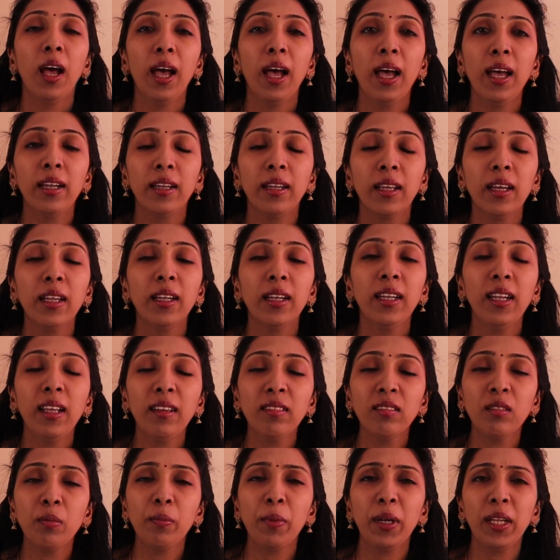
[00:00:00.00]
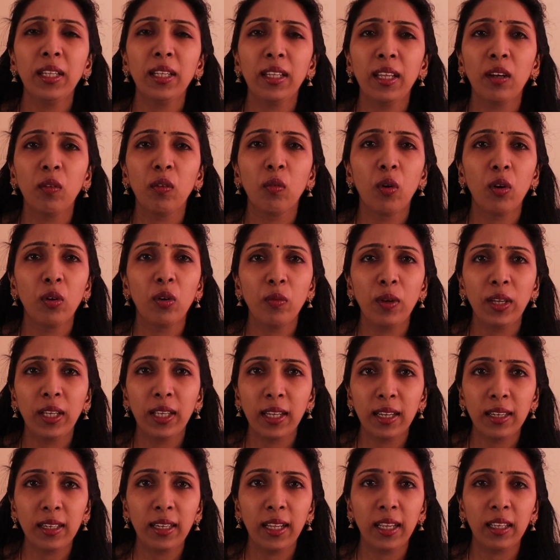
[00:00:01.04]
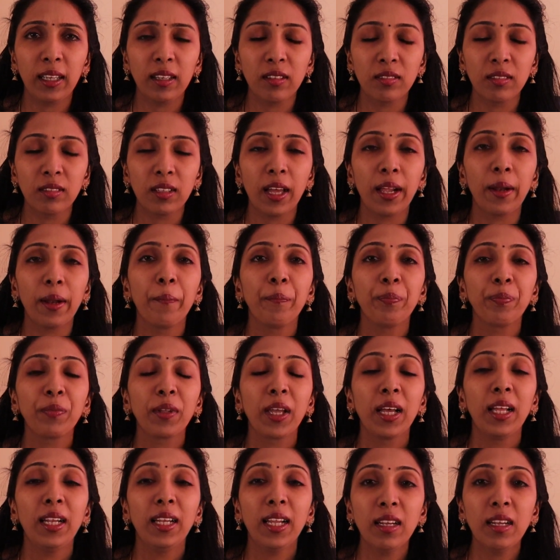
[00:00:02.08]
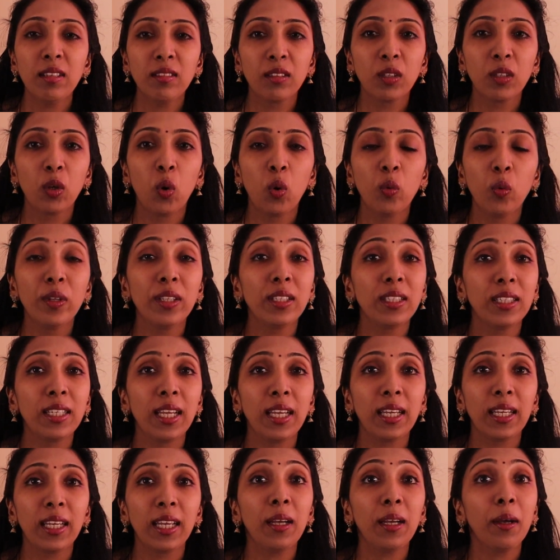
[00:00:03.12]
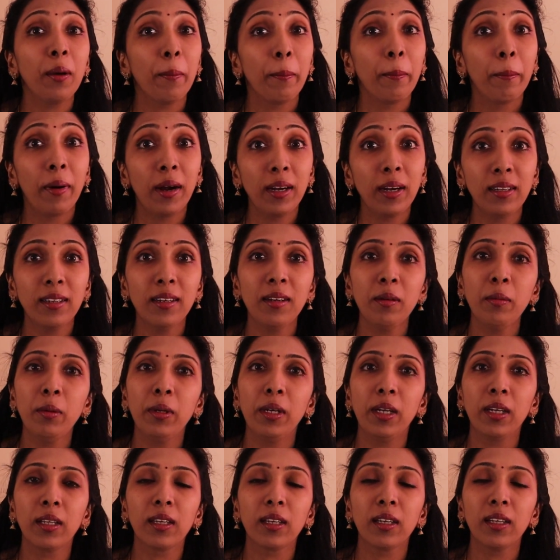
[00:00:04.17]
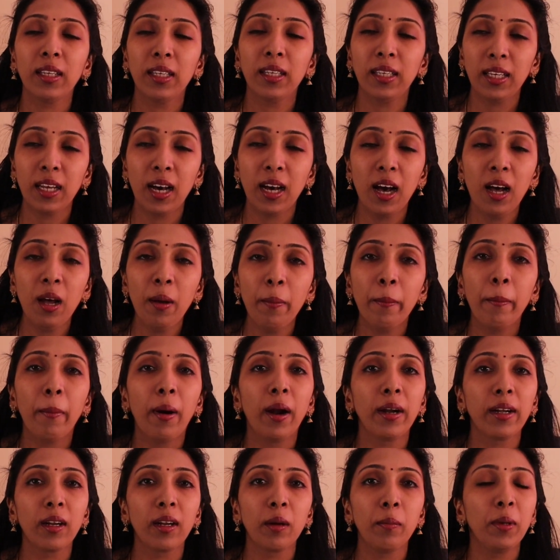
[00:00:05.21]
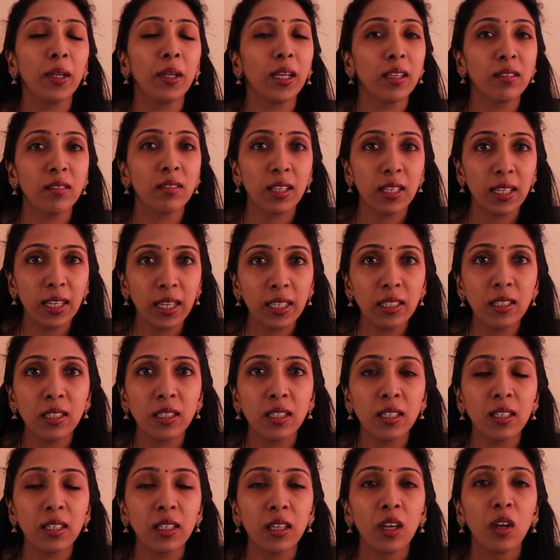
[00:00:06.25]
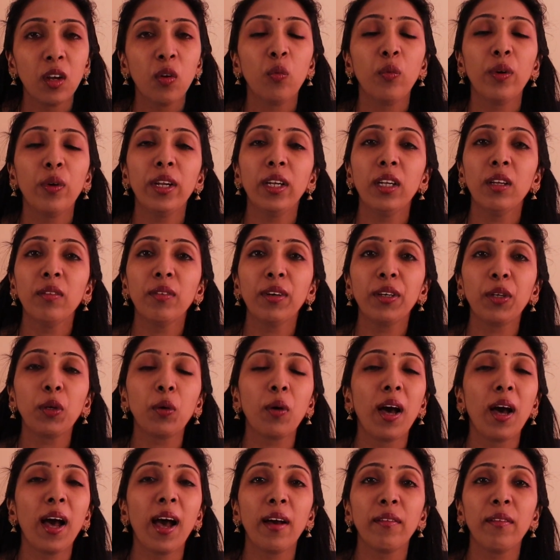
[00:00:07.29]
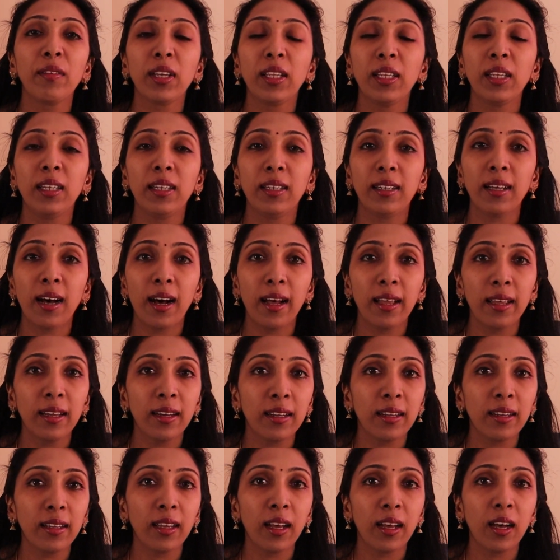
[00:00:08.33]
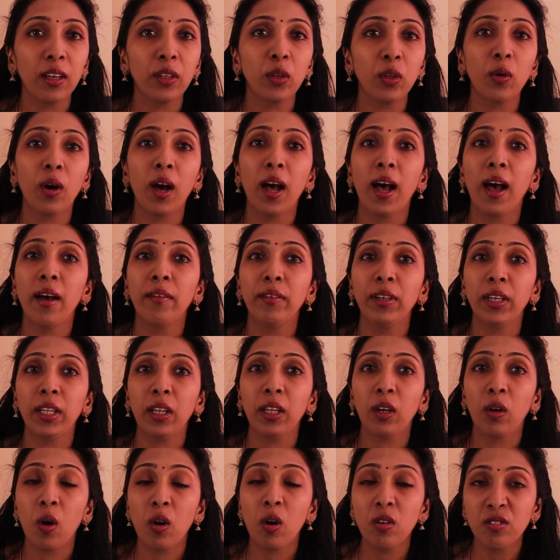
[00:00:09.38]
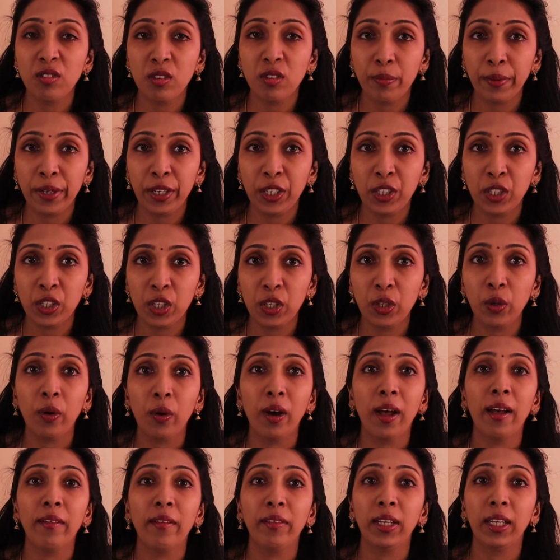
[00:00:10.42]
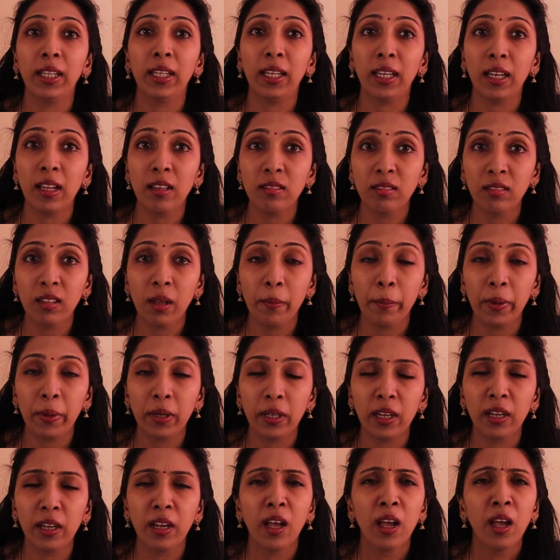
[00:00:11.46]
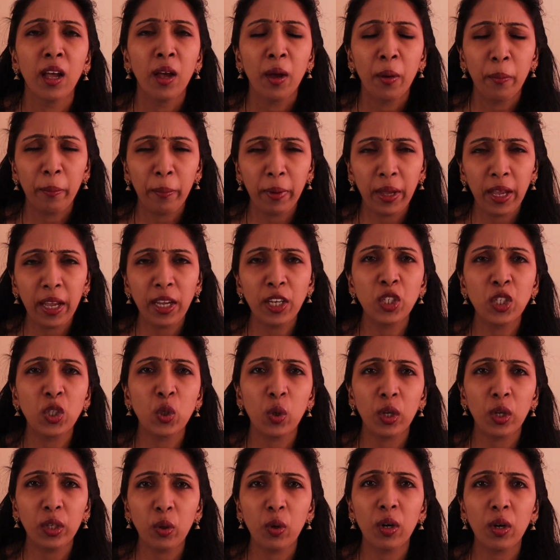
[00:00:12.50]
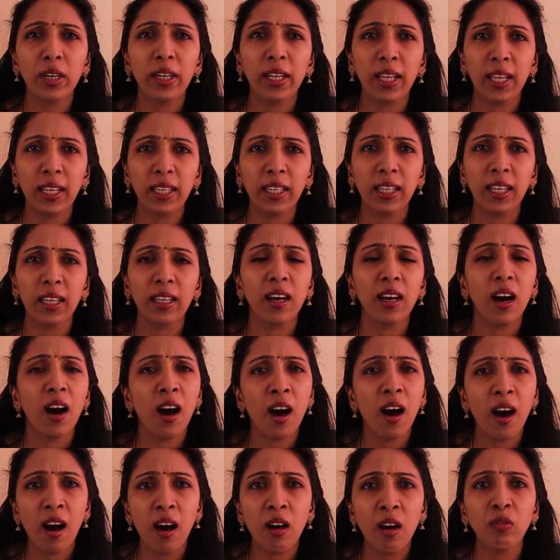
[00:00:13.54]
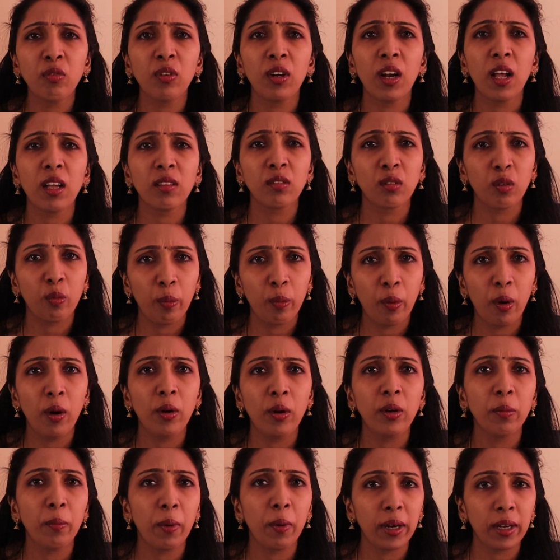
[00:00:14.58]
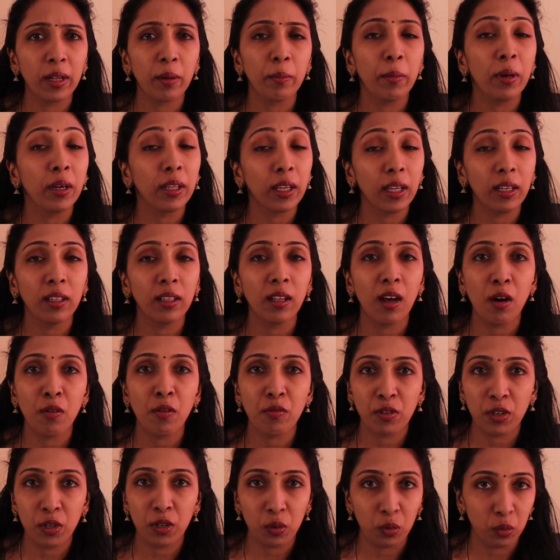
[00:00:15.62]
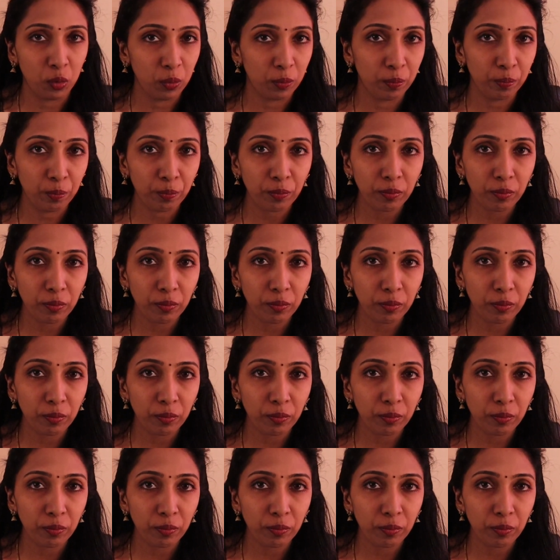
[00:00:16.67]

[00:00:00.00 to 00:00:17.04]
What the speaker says: And next main thing what we can take is that let's go with taking buttermilk. Yeah, buttermilk is a nectar. Whenever you are having any diarrhea, you are having any constipation, you are having any less appetite, make sure you are taking half glass of boiled buttermilk in the afternoon.